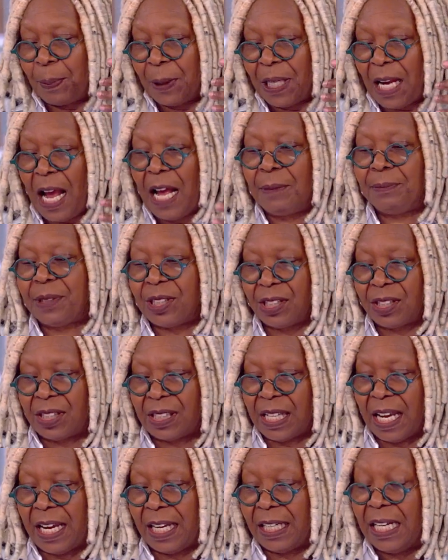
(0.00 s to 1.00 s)
but I'm just
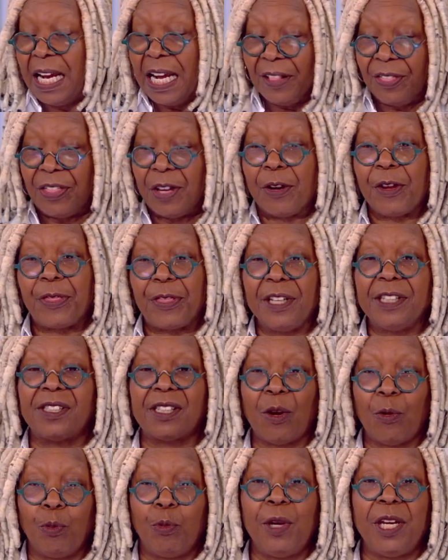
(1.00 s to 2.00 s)
saying, there are things
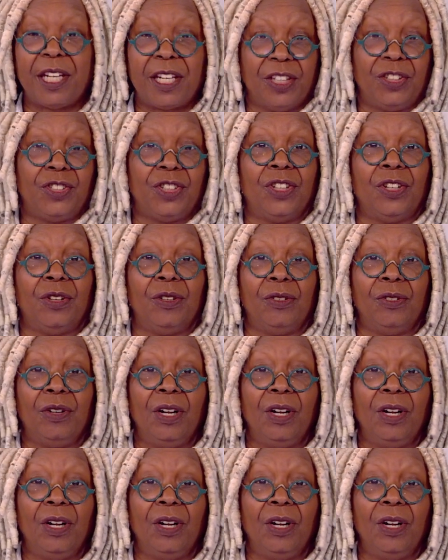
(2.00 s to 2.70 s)
that we can do.